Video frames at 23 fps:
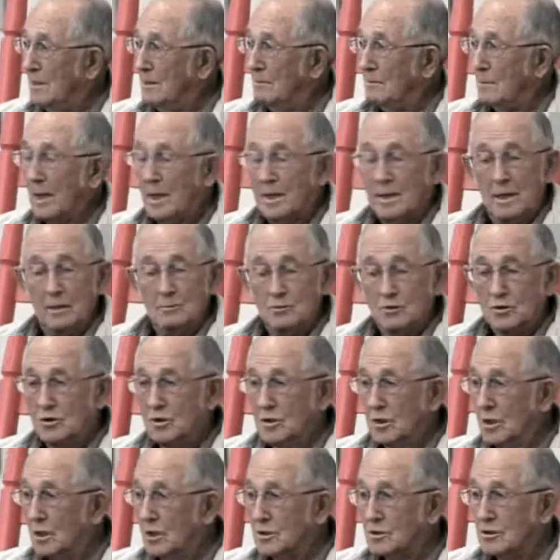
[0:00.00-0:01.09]
And that was
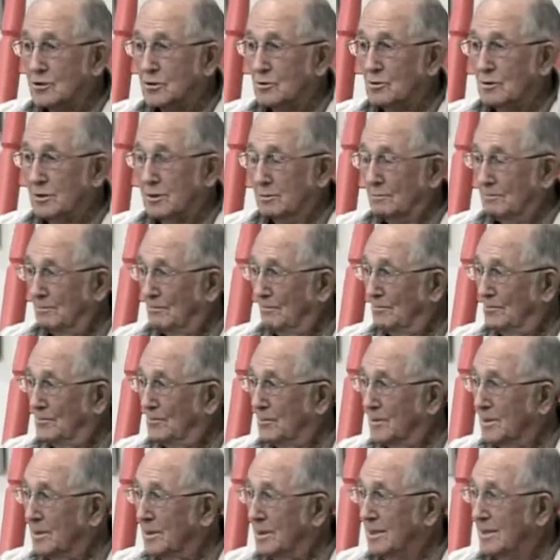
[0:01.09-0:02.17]
good ice cream.
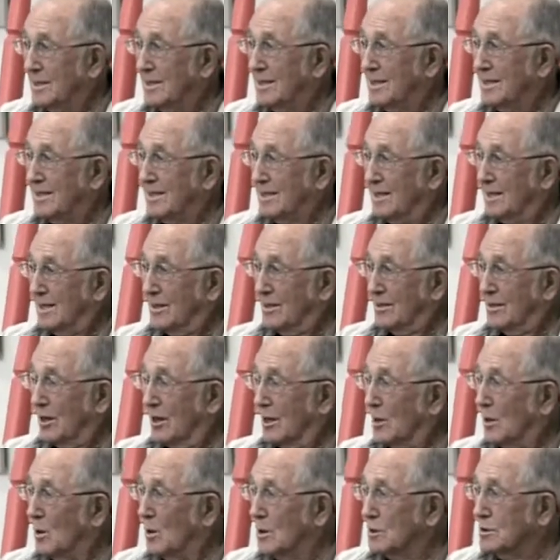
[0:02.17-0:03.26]
They
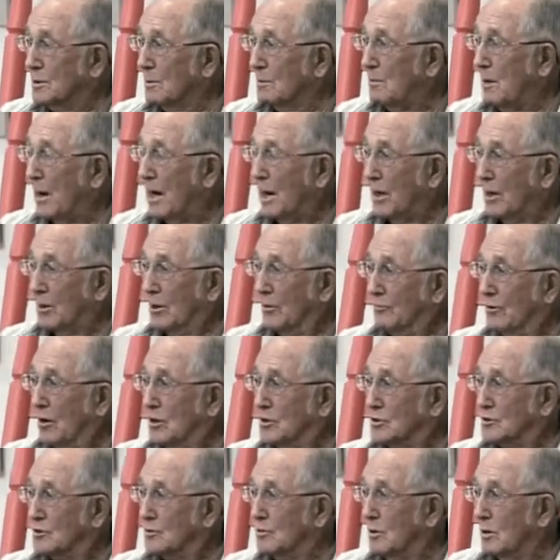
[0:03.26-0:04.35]
lost the pattern of
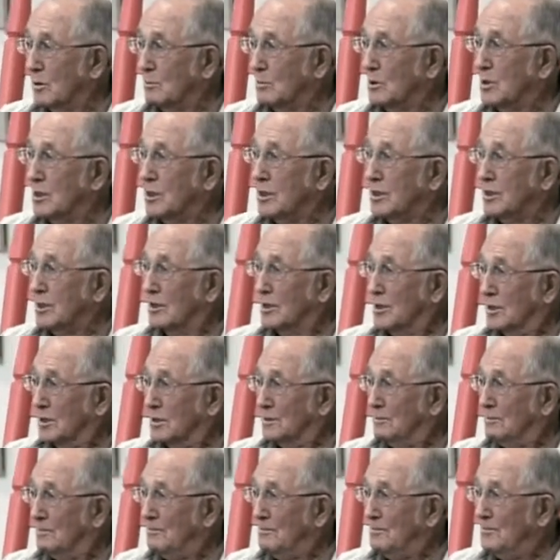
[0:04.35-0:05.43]
ice cream when he died.
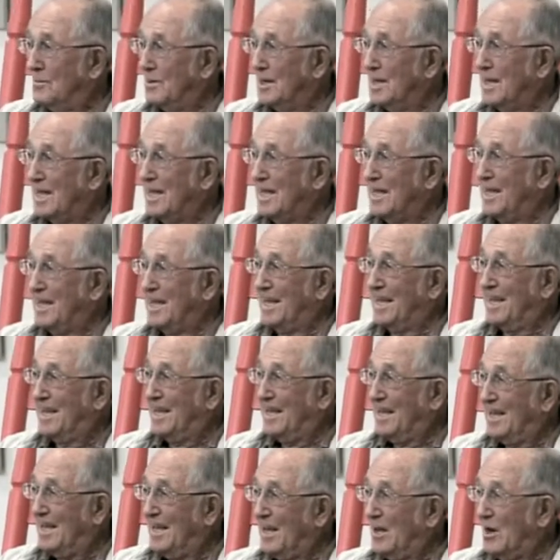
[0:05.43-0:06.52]

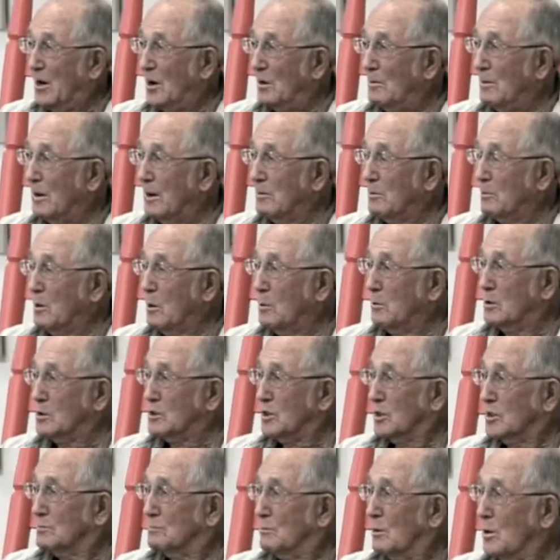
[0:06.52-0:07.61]
Or maybe we were
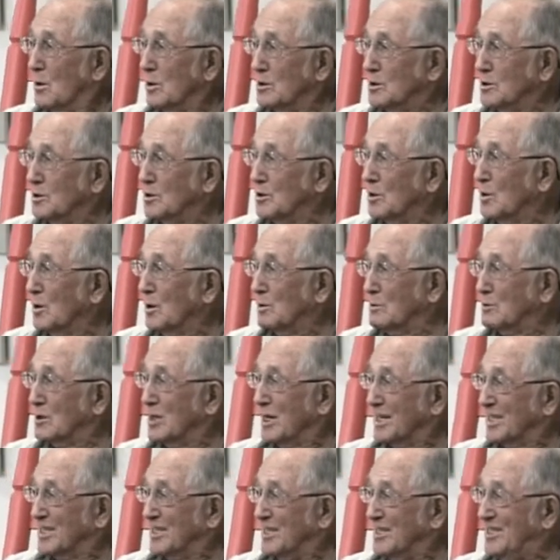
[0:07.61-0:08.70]
just boys and thought it was
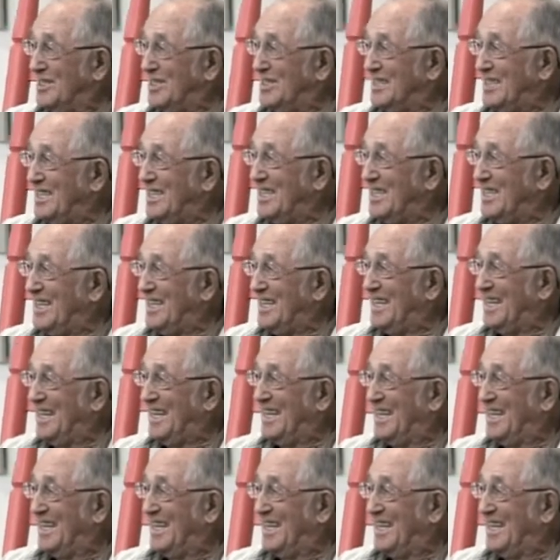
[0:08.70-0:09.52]
that good.